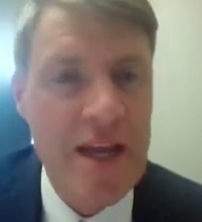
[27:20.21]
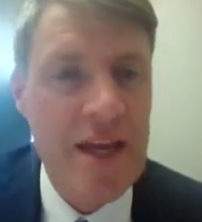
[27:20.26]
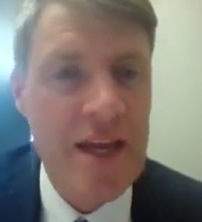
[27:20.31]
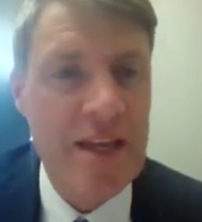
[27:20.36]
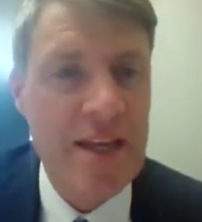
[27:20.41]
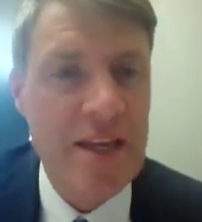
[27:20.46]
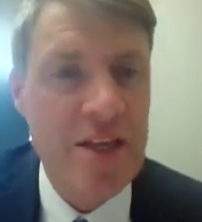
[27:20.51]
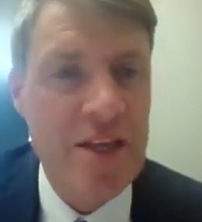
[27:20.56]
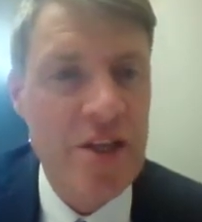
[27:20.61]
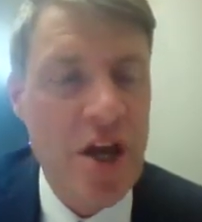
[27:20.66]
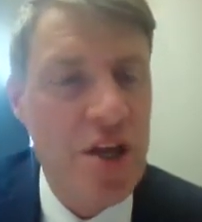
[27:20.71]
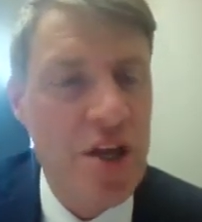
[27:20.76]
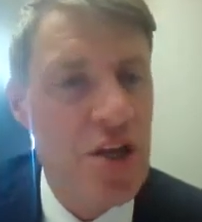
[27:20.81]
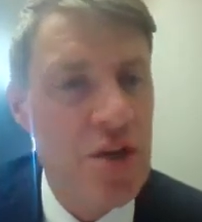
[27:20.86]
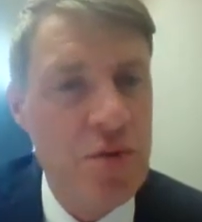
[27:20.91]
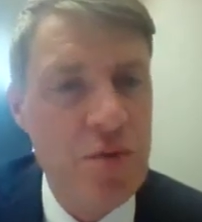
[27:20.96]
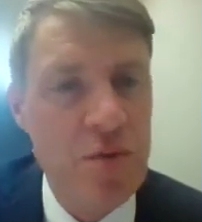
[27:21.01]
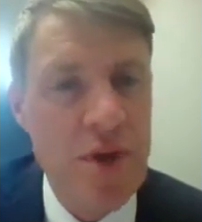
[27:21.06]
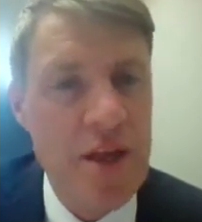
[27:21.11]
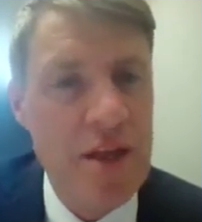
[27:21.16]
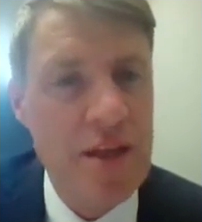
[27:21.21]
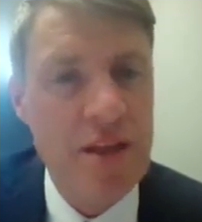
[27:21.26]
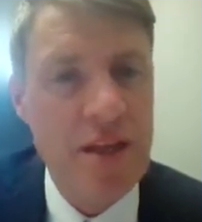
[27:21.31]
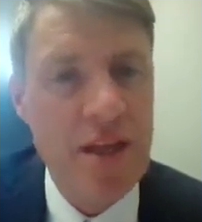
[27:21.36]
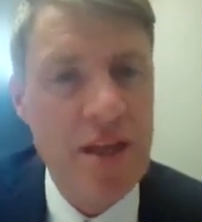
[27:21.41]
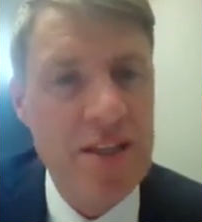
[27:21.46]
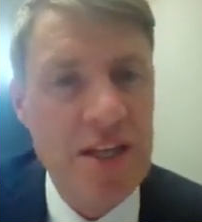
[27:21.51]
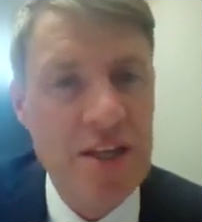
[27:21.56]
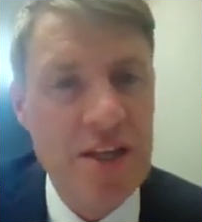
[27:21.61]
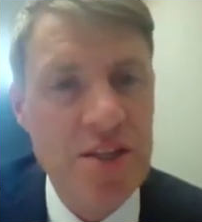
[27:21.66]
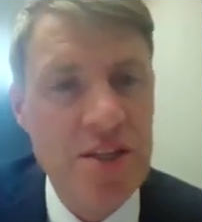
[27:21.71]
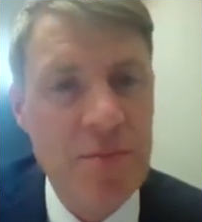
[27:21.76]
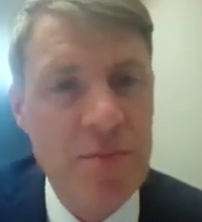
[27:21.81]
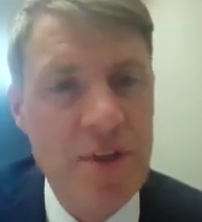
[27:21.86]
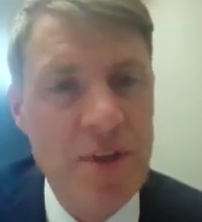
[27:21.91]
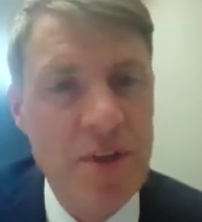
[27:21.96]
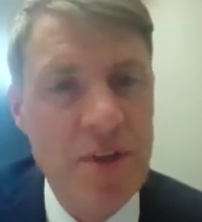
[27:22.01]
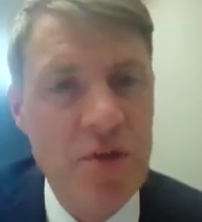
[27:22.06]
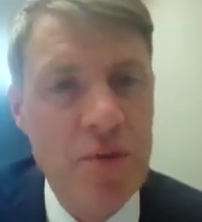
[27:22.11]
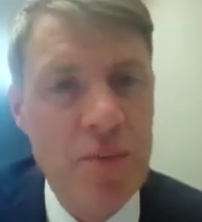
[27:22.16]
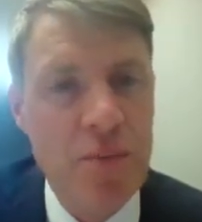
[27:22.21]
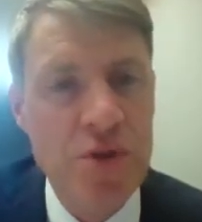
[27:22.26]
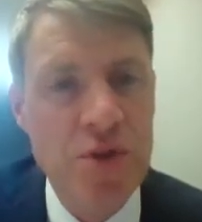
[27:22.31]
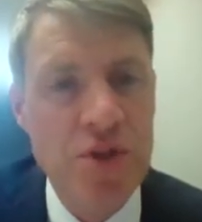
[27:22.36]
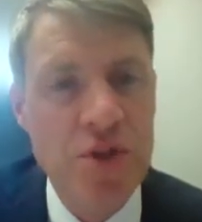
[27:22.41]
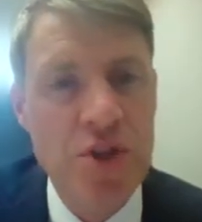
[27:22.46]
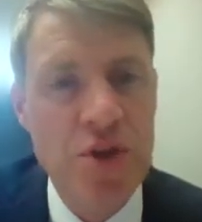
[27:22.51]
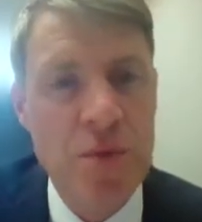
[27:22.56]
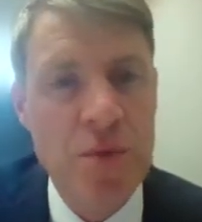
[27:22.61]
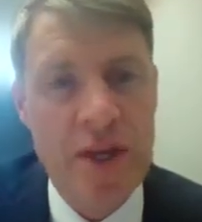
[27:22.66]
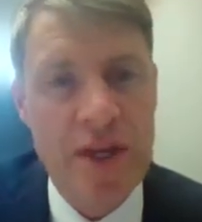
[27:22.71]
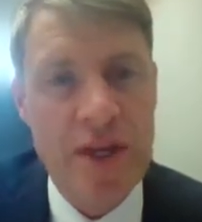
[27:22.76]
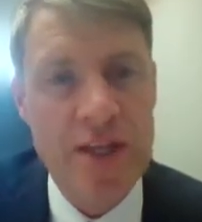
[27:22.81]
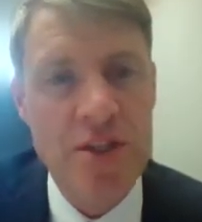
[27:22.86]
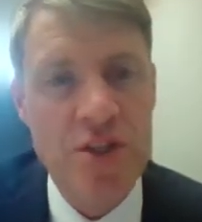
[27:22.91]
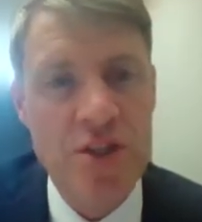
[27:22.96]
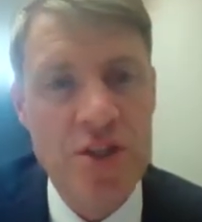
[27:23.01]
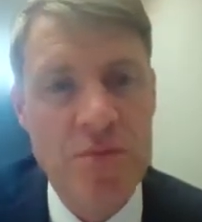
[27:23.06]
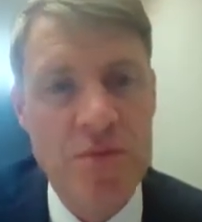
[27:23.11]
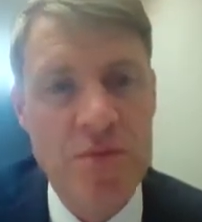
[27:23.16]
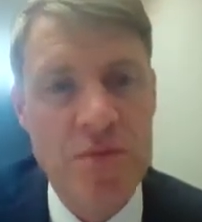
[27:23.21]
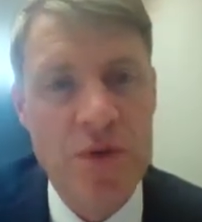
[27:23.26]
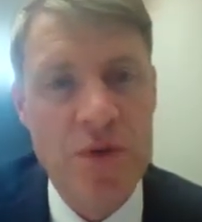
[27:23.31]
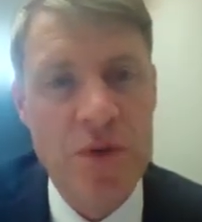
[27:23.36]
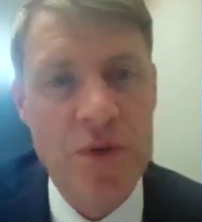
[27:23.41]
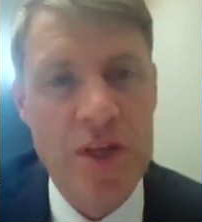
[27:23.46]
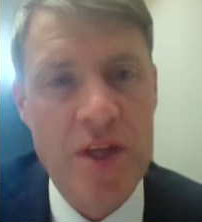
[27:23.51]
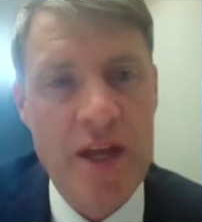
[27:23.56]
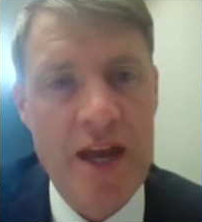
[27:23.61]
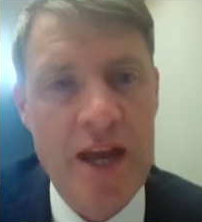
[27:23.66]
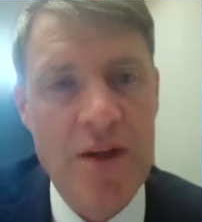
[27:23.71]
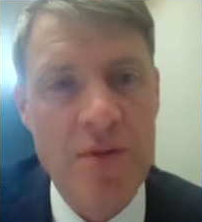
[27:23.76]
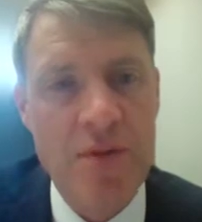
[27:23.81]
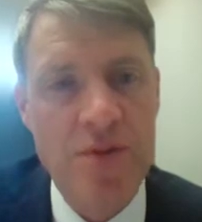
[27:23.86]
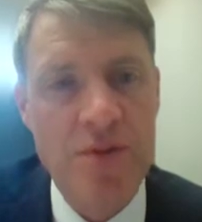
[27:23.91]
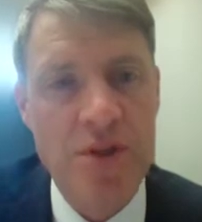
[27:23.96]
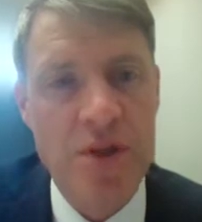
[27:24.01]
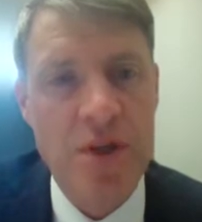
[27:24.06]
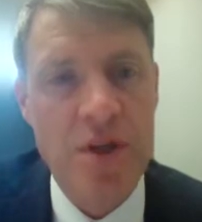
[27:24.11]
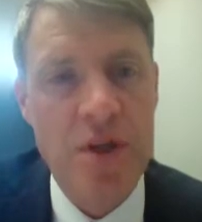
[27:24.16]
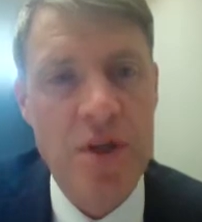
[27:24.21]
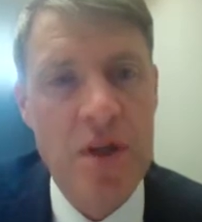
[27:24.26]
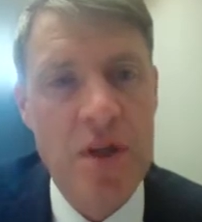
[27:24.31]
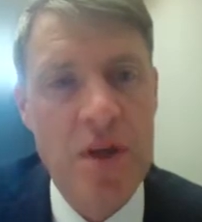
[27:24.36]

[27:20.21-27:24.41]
Is that something that you're pursuing in terms of looking at how to